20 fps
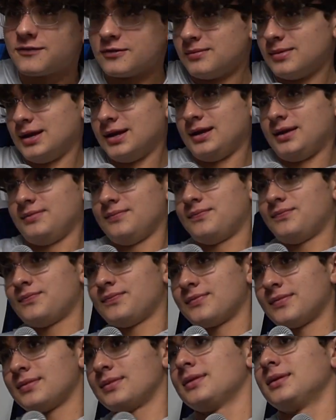for me.
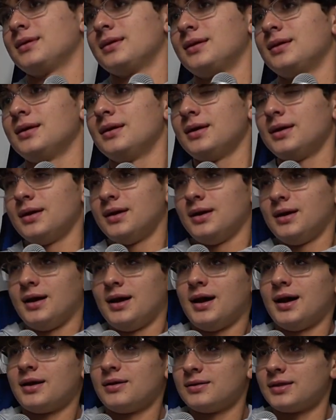
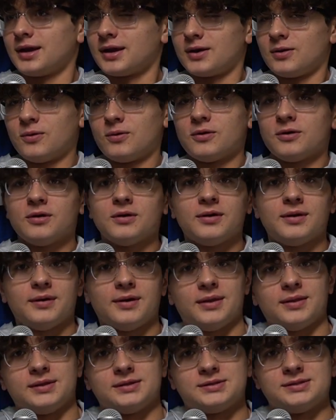I don't like horror.
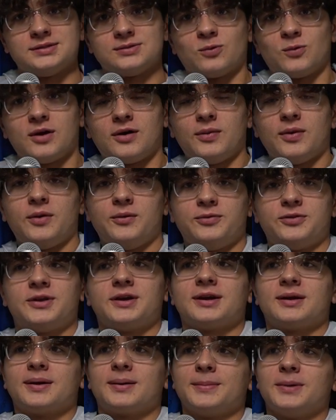This is a well known
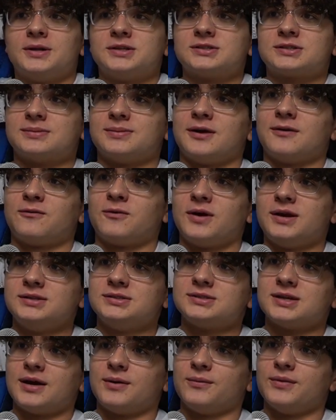thing amongst my
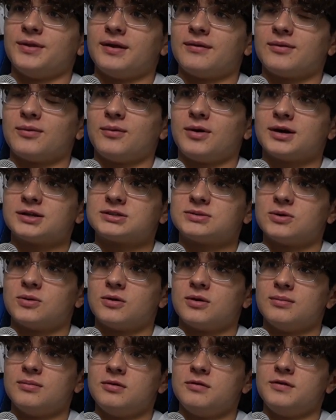friends. I will never watch a
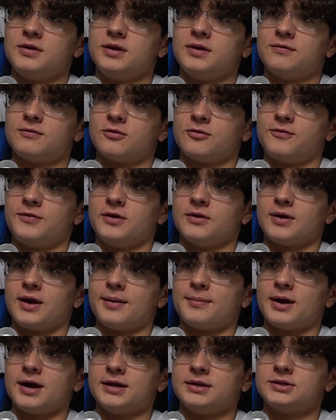horror movie for fear
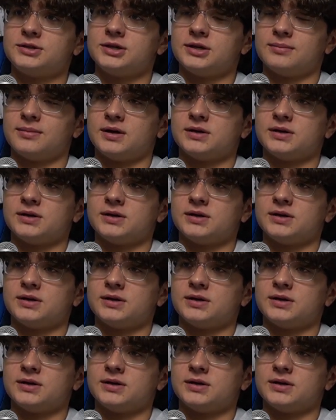I might shit